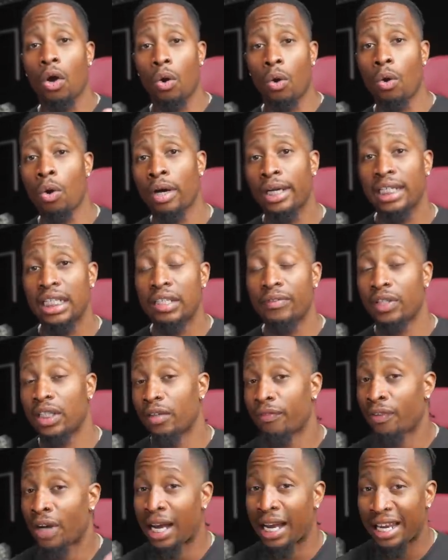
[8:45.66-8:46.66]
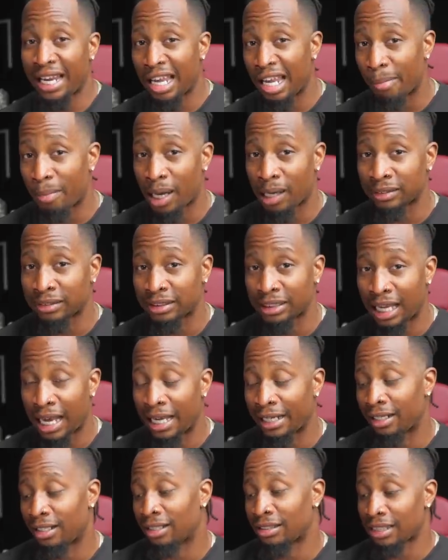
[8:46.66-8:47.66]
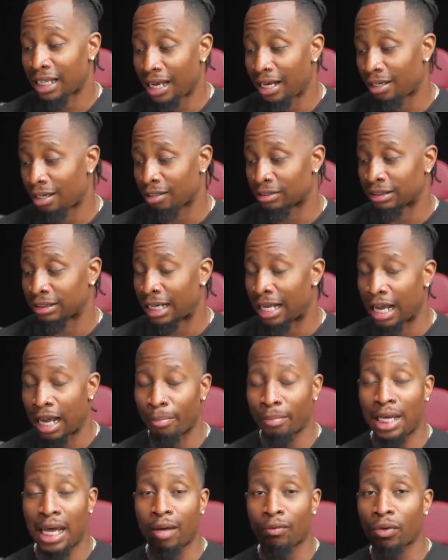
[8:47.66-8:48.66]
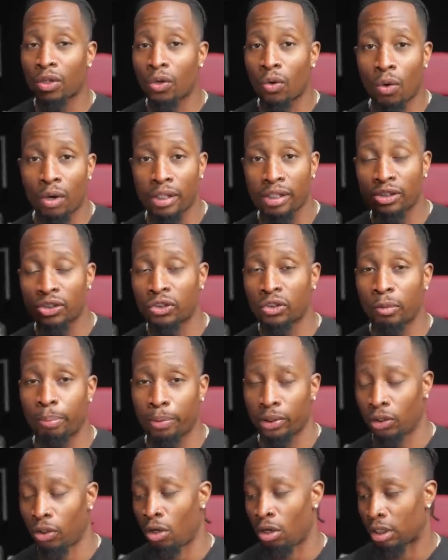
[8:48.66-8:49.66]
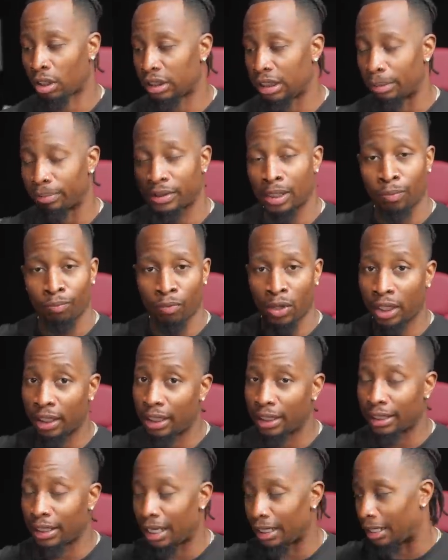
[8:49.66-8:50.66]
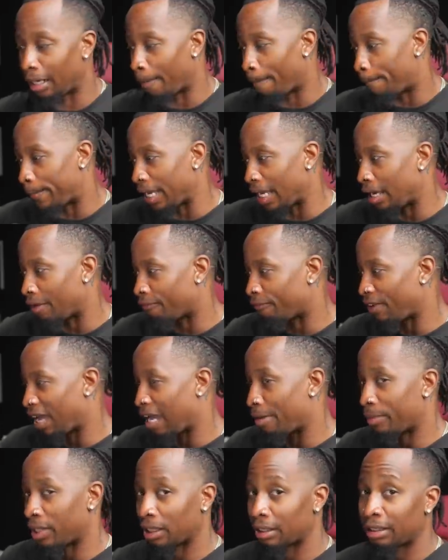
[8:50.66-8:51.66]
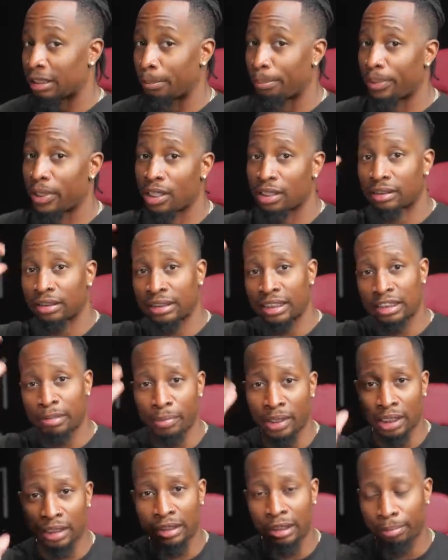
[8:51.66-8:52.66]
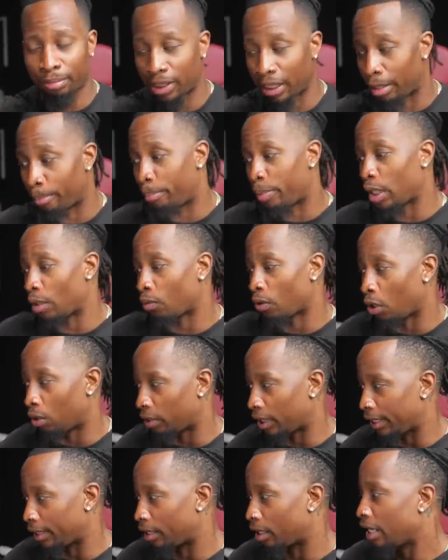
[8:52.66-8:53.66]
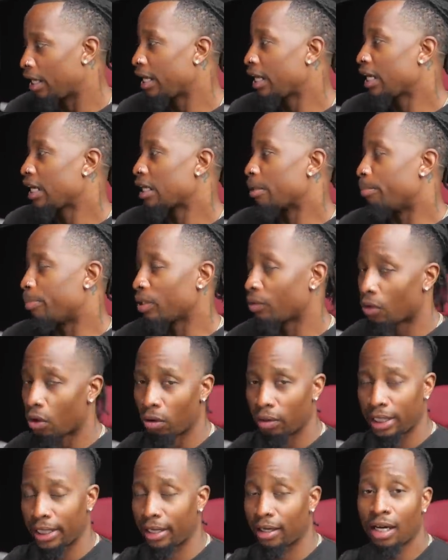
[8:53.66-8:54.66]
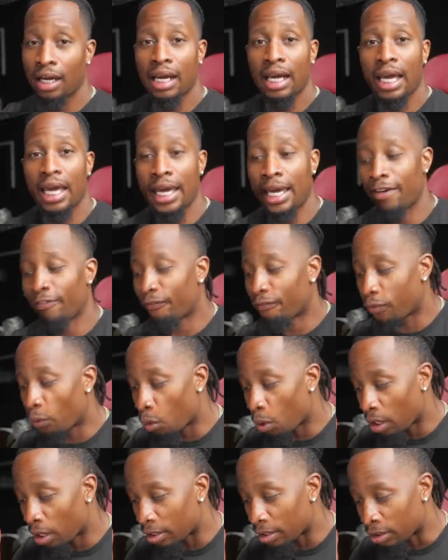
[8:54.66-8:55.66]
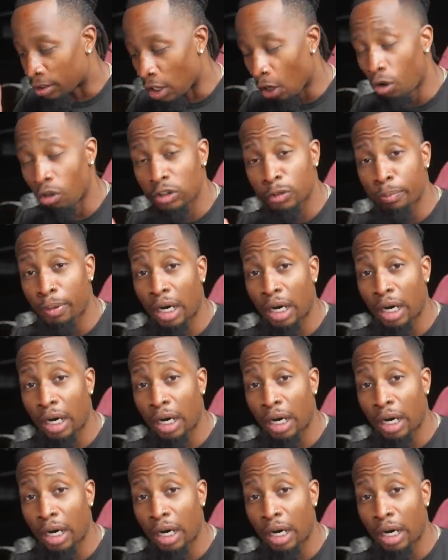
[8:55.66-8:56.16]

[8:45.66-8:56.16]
or even if I am outside and it's hot outside, I'm not recording super long clips. I'm running the gun and I'm bam, five-minute clip here, six-minute clip there, B-roll there, B-roll there. And for those